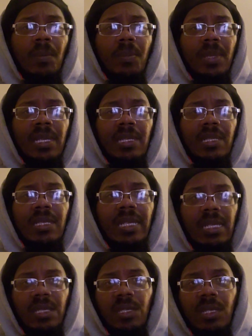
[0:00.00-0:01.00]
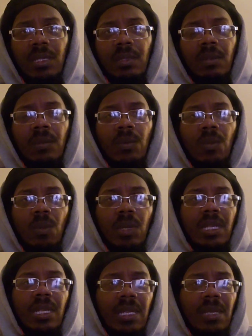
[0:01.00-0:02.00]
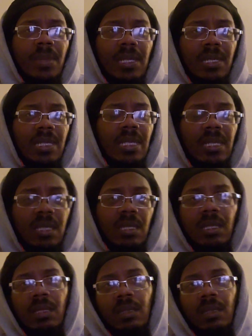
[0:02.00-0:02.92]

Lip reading: been teaching what he been teaching.